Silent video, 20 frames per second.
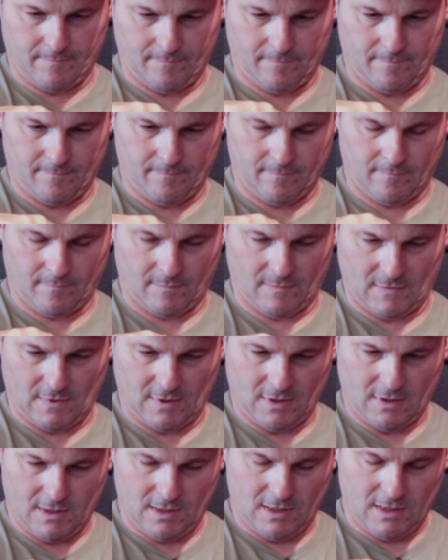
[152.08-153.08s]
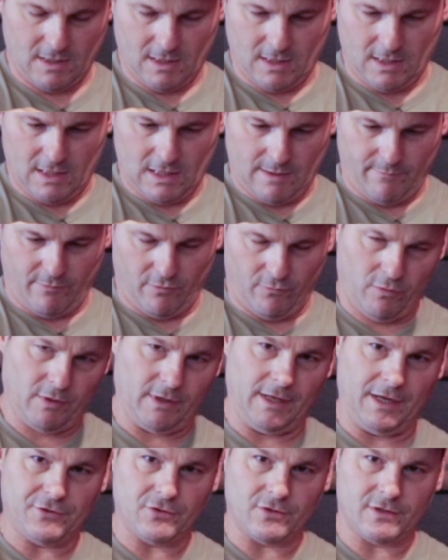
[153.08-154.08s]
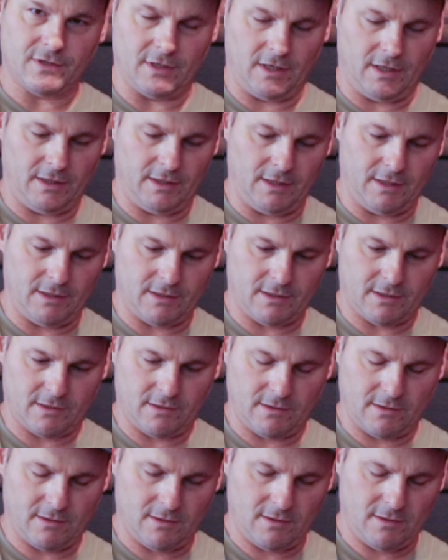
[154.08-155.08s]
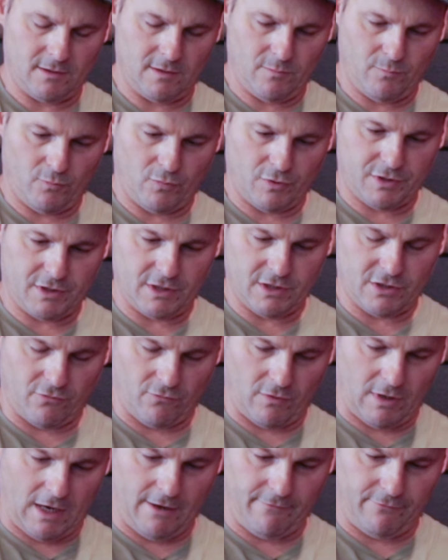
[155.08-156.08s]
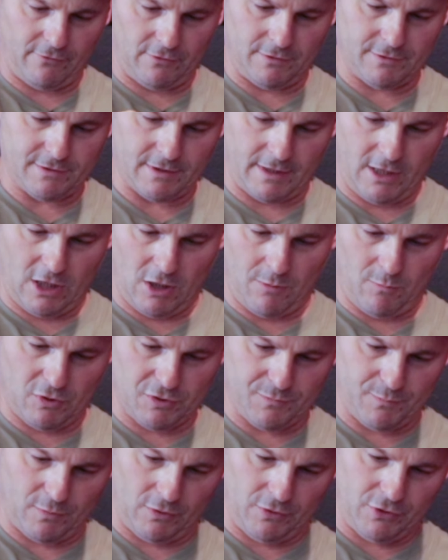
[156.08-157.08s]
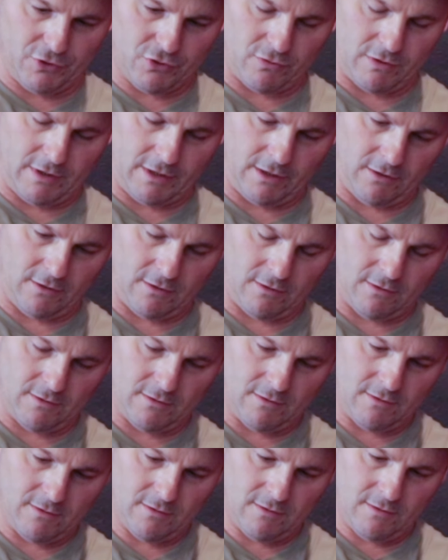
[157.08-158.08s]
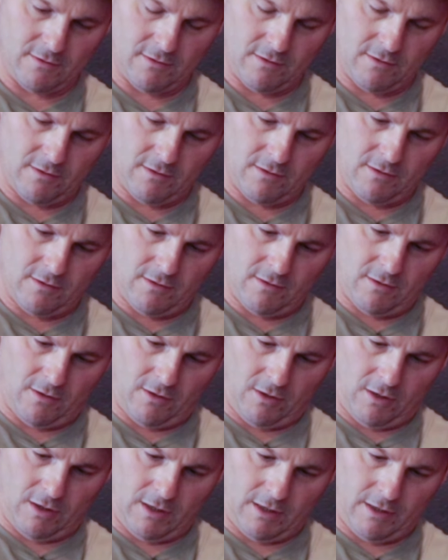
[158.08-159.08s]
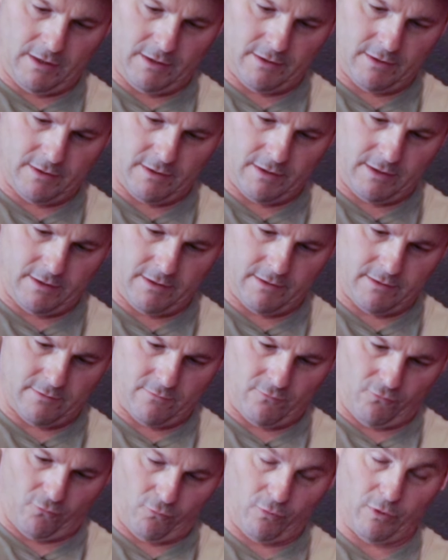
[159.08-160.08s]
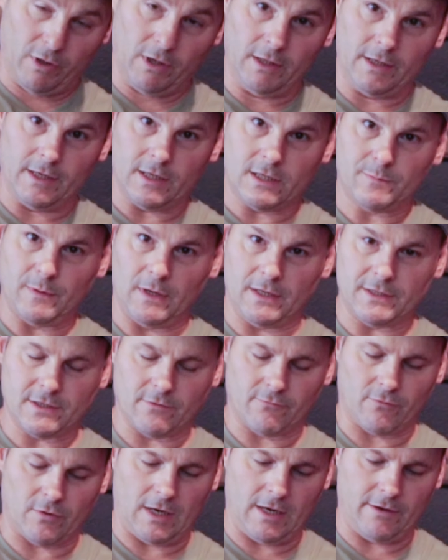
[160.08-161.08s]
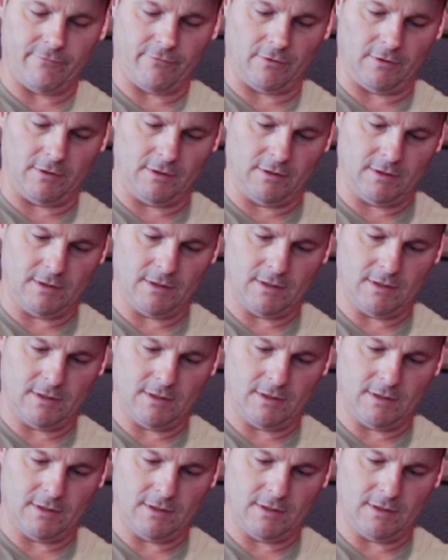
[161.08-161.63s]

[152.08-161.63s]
I've been really interested in these precision rifles. I almost pulled the trigger on a really expensive rifle,